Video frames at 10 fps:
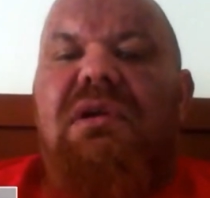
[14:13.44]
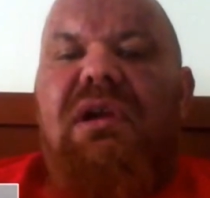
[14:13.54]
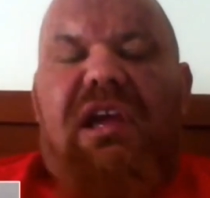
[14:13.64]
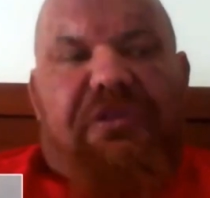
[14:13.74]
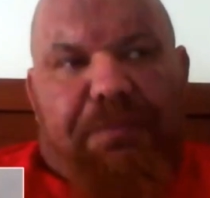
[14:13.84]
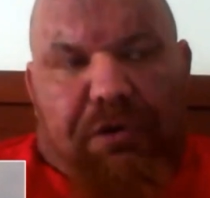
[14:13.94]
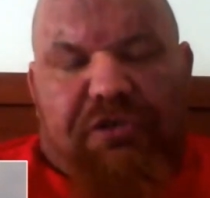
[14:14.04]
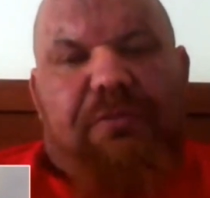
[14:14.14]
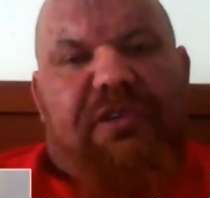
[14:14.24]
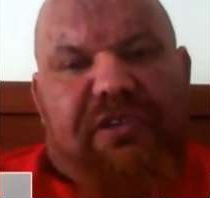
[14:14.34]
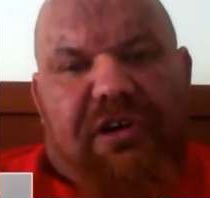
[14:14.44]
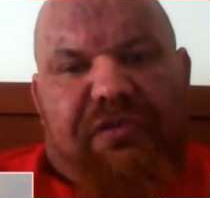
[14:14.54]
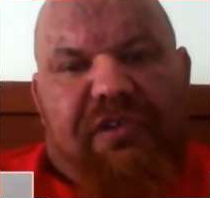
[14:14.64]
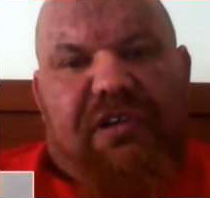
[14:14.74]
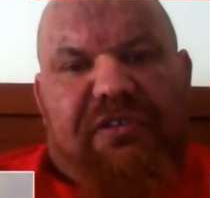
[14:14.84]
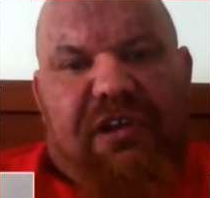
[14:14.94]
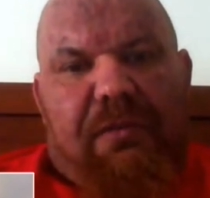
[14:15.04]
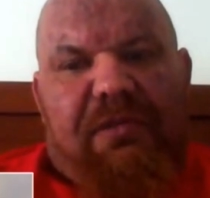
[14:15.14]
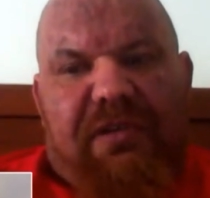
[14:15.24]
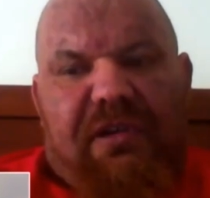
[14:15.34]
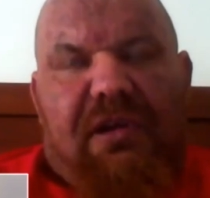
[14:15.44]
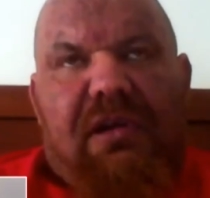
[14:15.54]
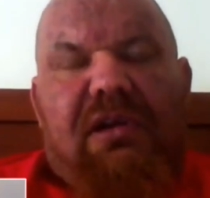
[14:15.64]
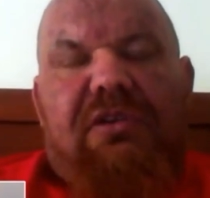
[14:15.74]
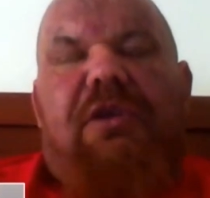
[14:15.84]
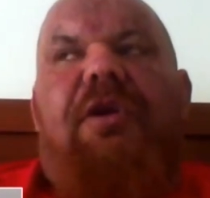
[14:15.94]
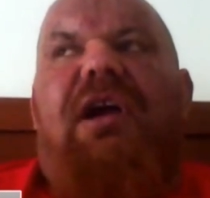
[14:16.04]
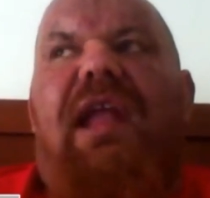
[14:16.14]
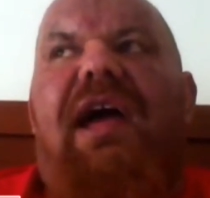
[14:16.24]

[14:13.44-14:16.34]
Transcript: It's pushing myself in the gym. Don't get me wrong,